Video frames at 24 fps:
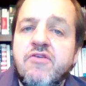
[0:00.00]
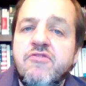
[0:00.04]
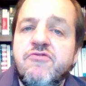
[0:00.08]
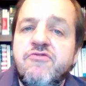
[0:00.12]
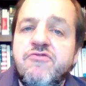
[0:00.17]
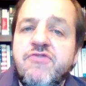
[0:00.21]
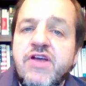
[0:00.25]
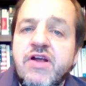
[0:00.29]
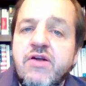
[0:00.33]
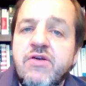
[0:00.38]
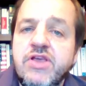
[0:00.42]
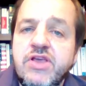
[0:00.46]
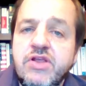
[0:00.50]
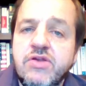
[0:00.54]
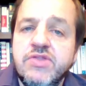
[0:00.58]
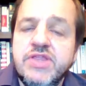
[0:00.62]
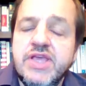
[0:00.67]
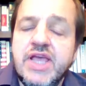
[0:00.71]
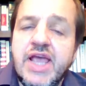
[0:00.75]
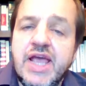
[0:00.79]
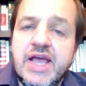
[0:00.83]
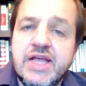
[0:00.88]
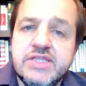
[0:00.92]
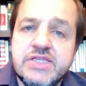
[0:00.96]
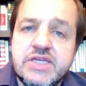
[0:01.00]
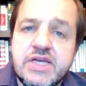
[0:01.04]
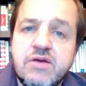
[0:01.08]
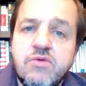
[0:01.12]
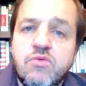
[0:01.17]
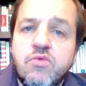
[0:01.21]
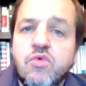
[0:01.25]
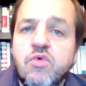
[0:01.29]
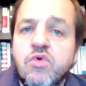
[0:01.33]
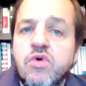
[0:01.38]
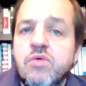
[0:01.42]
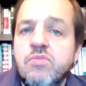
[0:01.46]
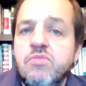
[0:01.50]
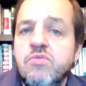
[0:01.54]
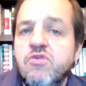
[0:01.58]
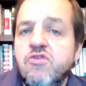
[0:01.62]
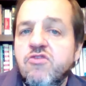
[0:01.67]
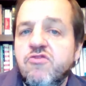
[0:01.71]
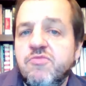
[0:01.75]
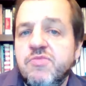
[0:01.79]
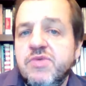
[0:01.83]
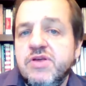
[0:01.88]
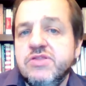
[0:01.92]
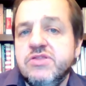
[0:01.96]
the anti-war
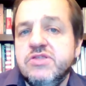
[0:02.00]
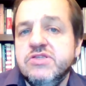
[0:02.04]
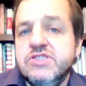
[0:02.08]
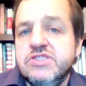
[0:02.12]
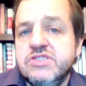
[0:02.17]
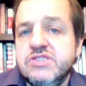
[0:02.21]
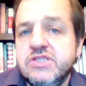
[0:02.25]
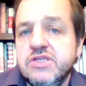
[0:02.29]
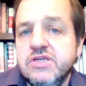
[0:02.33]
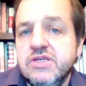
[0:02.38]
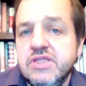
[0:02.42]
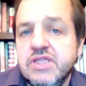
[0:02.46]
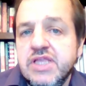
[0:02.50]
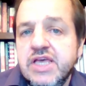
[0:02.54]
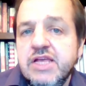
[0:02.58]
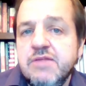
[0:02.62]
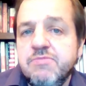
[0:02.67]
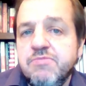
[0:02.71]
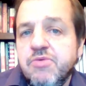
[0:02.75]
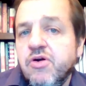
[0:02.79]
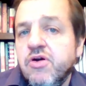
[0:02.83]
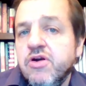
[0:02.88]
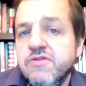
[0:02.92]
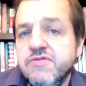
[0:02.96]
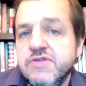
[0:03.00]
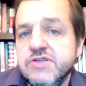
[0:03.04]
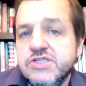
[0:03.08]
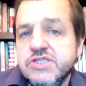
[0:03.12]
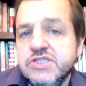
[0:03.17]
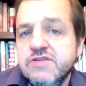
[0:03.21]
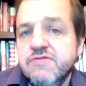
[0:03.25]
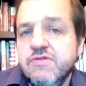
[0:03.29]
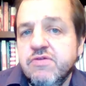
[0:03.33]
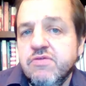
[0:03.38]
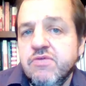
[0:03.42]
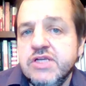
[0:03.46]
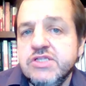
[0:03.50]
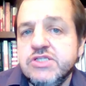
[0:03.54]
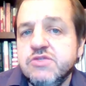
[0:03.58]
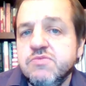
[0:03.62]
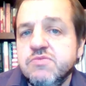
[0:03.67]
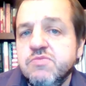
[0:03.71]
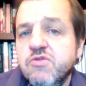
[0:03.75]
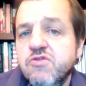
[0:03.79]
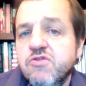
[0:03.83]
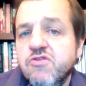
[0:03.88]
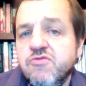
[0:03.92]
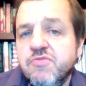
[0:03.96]
movement, the late part of the civil
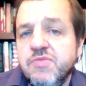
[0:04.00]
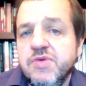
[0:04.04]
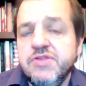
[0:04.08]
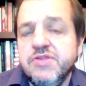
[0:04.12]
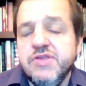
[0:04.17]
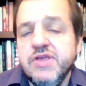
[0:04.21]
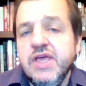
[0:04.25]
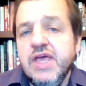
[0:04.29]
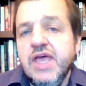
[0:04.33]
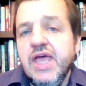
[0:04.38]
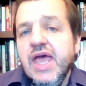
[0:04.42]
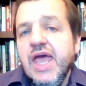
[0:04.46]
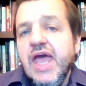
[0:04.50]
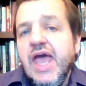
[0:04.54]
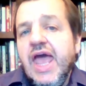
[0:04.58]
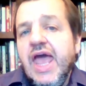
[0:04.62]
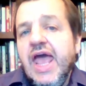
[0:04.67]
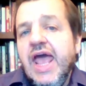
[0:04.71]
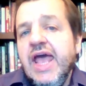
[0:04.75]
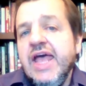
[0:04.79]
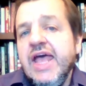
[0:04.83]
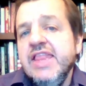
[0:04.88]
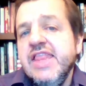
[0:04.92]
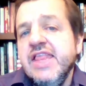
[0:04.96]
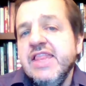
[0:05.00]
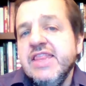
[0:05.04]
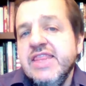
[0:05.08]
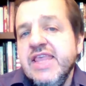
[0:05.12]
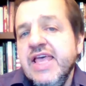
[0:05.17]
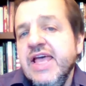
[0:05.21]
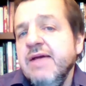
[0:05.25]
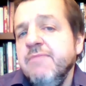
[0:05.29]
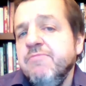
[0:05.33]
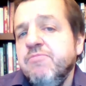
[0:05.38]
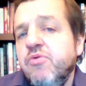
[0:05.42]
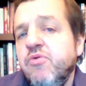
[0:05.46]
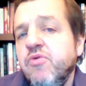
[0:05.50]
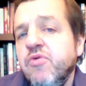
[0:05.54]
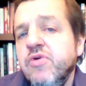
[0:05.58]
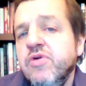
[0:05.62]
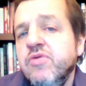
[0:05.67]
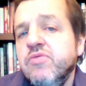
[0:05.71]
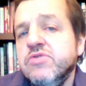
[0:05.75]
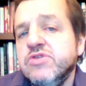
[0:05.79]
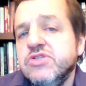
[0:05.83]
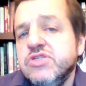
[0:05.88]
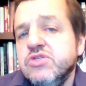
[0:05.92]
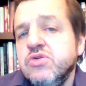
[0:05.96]
rights movement. And at that
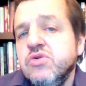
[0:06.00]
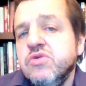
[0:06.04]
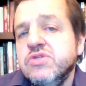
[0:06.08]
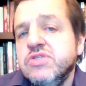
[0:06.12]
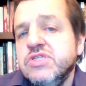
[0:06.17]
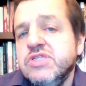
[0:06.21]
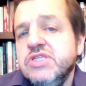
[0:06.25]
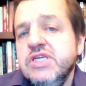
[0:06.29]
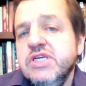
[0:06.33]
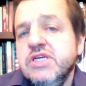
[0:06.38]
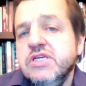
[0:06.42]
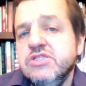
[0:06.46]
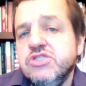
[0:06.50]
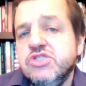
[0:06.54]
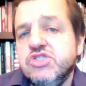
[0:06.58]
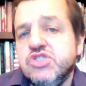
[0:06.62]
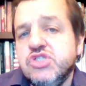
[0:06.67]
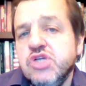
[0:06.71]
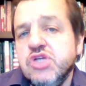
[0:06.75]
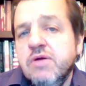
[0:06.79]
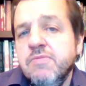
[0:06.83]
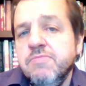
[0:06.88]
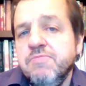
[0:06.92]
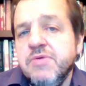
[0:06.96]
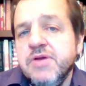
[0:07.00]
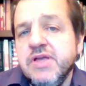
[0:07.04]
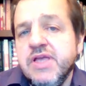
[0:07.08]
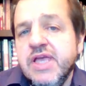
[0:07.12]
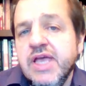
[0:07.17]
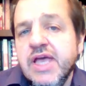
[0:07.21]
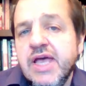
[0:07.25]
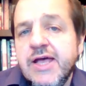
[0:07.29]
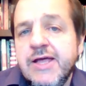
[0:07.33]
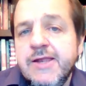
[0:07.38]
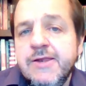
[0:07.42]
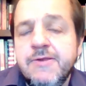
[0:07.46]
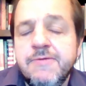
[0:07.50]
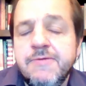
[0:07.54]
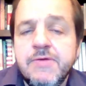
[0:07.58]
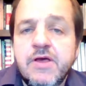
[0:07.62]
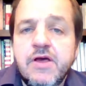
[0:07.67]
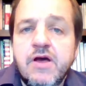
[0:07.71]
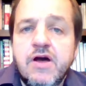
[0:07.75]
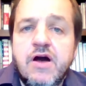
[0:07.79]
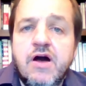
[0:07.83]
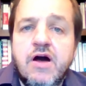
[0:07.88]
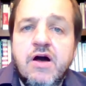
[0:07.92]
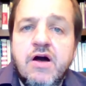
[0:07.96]
point, we start seeing a jump again
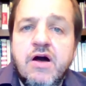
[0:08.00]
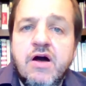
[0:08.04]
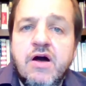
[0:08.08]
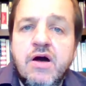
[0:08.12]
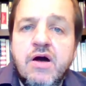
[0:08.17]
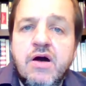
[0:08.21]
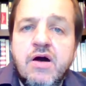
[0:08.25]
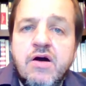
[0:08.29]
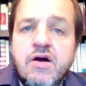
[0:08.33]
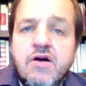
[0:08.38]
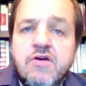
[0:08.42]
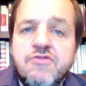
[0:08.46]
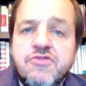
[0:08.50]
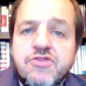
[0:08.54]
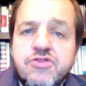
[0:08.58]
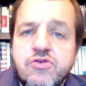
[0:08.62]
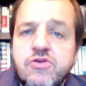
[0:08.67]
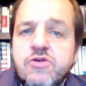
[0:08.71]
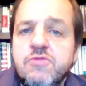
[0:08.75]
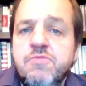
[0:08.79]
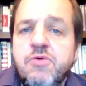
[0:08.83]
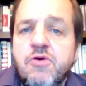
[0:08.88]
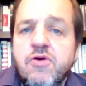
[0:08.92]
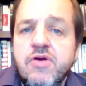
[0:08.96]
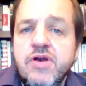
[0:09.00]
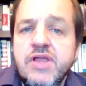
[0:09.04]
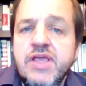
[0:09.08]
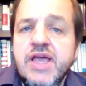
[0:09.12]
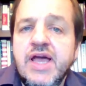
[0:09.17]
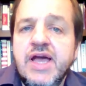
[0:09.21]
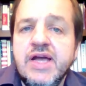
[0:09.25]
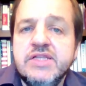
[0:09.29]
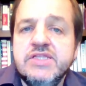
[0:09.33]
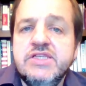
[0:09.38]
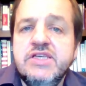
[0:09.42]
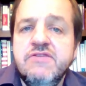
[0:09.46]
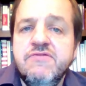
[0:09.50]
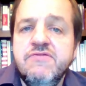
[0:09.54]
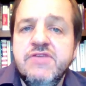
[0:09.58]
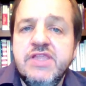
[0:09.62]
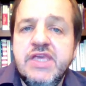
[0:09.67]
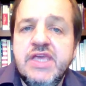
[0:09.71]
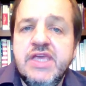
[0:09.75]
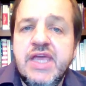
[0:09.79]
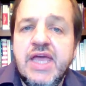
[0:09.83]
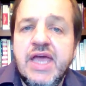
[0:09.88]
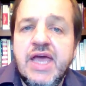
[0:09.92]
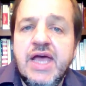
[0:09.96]
of third-party
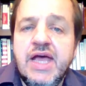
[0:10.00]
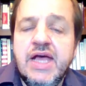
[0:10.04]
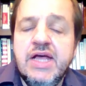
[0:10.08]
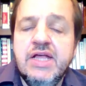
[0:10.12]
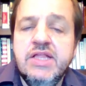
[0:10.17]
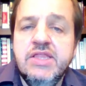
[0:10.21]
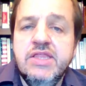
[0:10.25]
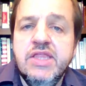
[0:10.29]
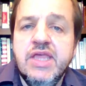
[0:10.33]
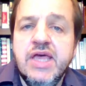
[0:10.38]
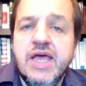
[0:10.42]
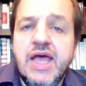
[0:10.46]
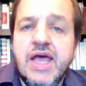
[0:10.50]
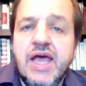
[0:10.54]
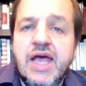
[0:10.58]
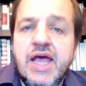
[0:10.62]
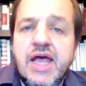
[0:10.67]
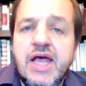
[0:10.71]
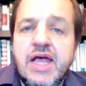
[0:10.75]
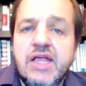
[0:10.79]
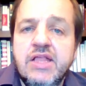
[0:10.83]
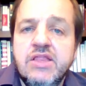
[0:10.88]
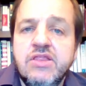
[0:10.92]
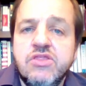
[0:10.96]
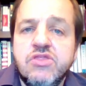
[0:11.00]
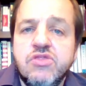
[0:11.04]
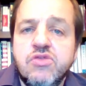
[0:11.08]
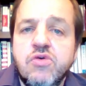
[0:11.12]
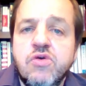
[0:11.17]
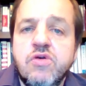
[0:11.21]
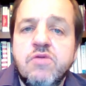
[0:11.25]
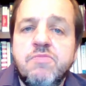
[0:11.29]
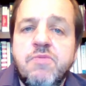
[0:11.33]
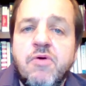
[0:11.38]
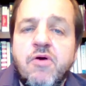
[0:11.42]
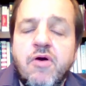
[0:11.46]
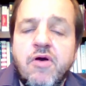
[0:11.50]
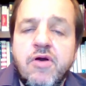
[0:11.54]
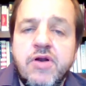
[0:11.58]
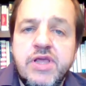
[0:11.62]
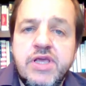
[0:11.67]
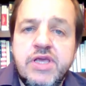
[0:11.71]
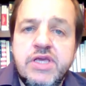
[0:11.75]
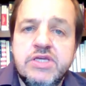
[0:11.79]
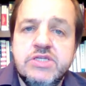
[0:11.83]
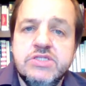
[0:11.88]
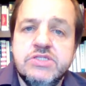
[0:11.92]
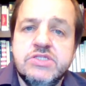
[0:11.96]
activity and third
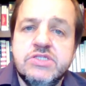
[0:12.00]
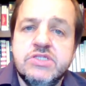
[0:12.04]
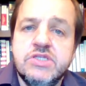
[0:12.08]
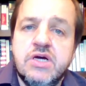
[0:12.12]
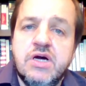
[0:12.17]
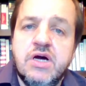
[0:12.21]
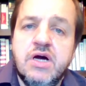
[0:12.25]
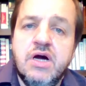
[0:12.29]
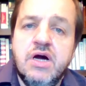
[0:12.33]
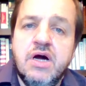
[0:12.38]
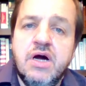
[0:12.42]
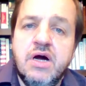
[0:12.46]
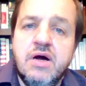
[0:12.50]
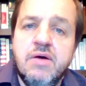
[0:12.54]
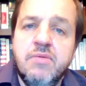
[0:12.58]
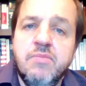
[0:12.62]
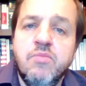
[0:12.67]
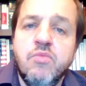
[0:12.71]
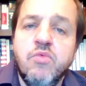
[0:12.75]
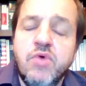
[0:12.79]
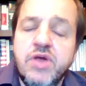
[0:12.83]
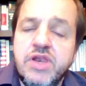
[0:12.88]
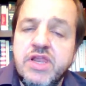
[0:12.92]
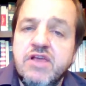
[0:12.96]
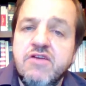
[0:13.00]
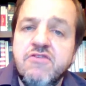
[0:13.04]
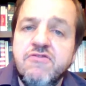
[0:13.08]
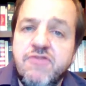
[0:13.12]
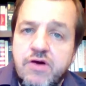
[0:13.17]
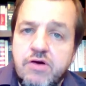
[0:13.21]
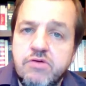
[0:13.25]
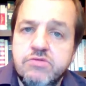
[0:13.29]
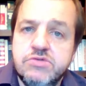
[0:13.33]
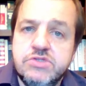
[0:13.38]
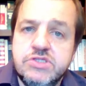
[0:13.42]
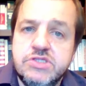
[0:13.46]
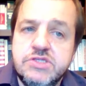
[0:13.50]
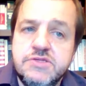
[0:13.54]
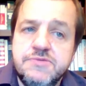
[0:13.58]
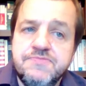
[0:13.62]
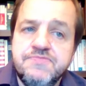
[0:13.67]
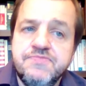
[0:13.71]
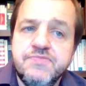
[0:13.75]
parties winning votes.